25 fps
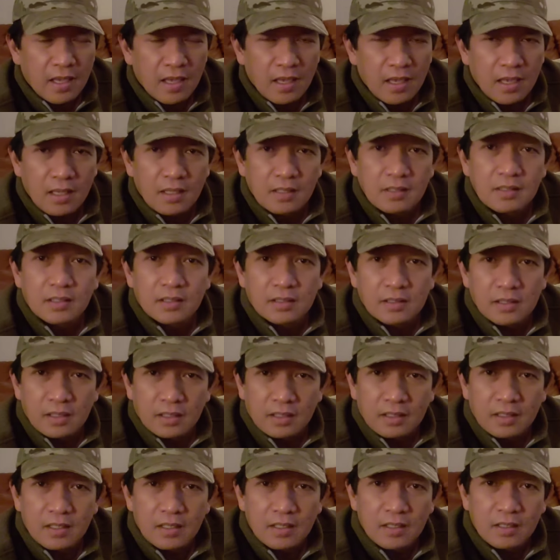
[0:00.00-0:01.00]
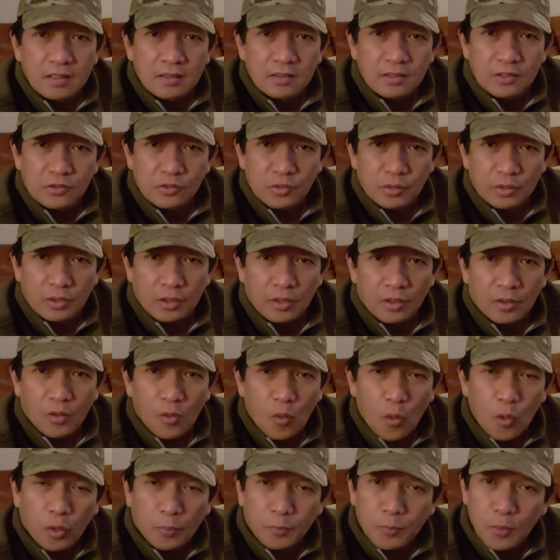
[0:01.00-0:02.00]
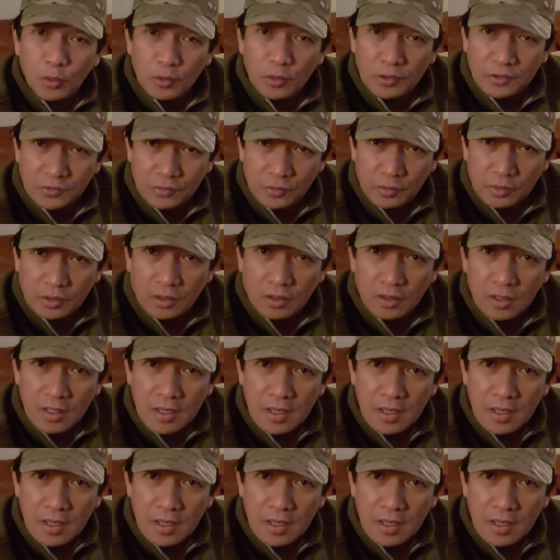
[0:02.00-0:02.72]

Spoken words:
and click the trigger or pull the trigger.